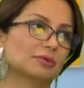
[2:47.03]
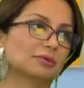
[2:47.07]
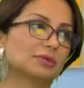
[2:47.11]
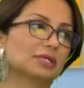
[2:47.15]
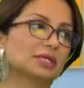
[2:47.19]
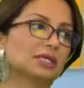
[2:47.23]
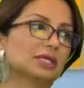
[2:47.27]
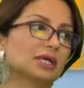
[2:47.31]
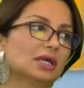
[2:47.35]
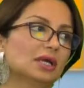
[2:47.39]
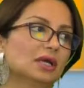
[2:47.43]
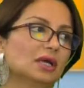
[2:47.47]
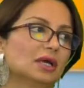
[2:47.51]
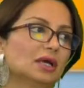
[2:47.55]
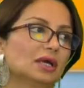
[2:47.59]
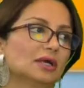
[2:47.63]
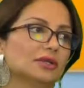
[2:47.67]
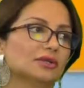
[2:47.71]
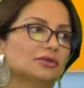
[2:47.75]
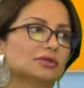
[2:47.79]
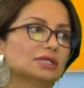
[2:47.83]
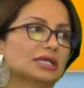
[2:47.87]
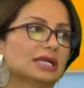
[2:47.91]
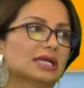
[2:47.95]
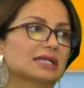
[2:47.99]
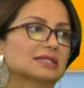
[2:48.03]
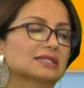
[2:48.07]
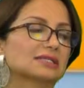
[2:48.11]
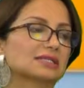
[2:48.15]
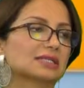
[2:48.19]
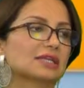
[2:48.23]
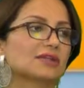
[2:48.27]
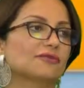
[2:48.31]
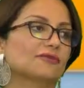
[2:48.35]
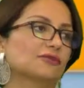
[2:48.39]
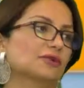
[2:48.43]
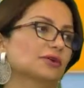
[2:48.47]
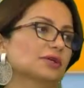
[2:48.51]
I mean, you can't
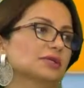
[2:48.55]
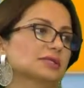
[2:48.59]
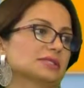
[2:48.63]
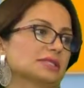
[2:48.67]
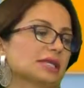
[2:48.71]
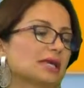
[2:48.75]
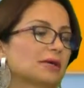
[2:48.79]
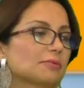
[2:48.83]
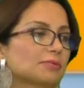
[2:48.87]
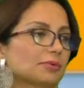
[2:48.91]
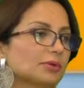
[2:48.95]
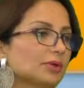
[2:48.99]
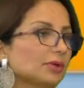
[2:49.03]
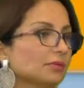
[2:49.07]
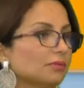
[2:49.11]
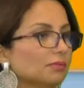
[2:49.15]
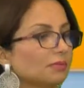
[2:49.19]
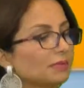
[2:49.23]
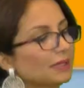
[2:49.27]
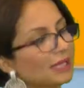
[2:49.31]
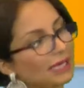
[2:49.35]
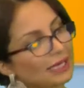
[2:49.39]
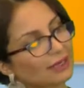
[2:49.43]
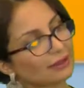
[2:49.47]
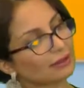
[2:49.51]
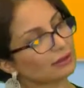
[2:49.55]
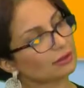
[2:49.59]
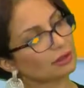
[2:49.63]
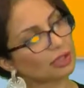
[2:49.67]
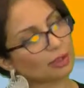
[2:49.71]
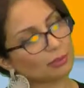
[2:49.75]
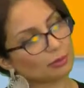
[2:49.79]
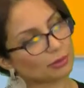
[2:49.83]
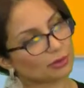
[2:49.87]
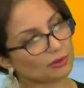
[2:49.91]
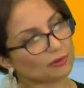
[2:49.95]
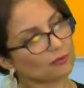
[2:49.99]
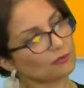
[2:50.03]
say, for example, blank
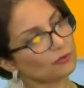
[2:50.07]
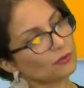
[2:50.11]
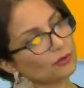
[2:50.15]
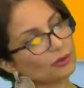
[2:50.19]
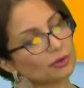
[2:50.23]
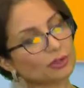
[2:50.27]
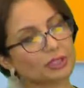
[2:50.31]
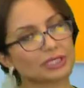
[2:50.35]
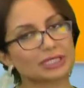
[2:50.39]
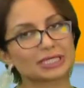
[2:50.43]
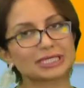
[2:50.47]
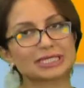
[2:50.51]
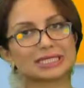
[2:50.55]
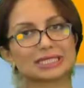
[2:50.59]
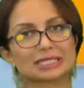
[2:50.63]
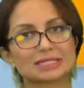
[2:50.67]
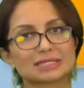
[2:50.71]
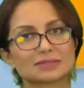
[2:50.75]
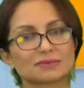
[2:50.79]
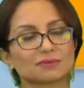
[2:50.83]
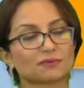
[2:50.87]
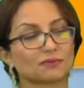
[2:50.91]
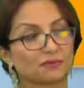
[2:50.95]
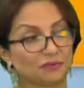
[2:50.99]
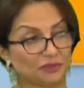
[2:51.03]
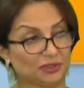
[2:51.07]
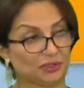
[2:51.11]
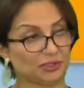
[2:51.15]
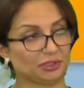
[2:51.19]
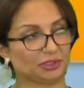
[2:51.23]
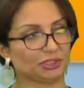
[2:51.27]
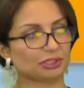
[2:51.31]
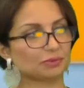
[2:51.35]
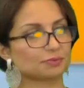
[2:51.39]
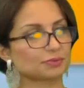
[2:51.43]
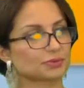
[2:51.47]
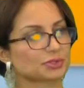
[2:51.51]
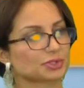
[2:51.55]
number four needs
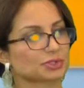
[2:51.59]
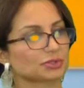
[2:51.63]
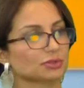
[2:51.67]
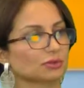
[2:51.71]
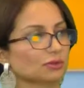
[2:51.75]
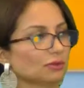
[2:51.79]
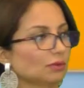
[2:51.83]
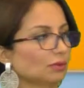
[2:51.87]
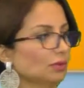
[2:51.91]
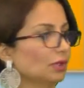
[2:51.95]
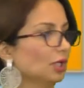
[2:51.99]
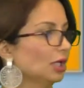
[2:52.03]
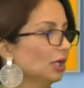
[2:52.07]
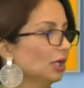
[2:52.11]
verb, so